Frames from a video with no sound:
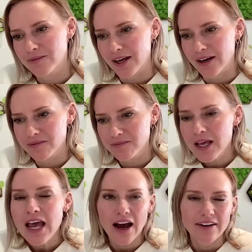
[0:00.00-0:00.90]
Yeah.
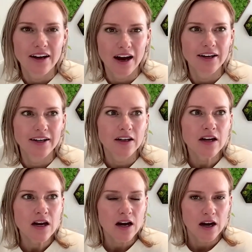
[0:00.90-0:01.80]
I
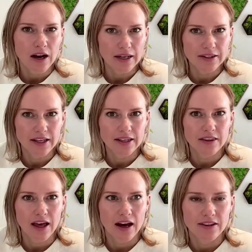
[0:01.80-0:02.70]
think
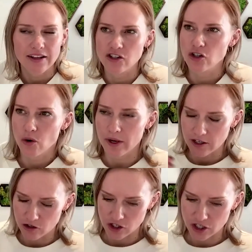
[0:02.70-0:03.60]
that that's so
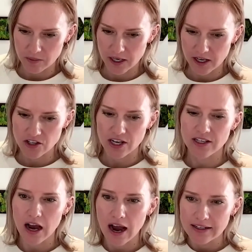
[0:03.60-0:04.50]
interesting because
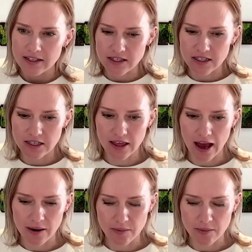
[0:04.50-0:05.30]
I see that